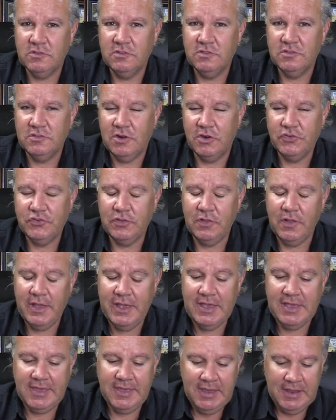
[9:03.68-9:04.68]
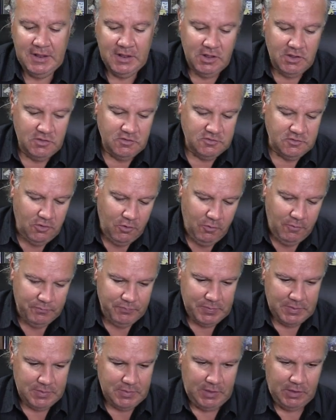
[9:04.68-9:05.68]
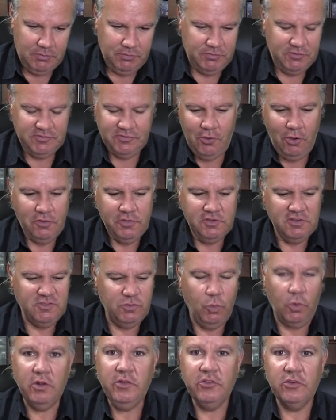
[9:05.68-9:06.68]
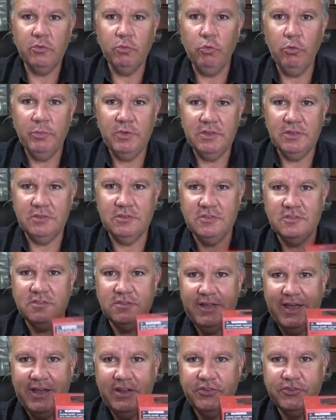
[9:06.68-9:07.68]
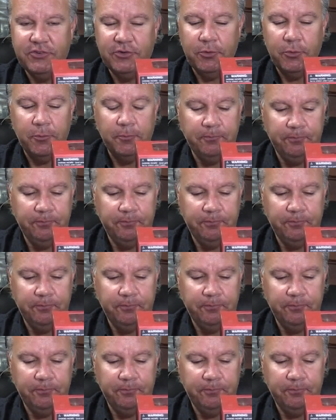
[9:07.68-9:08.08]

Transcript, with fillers: and such like. So I saw this Wonder Woman statue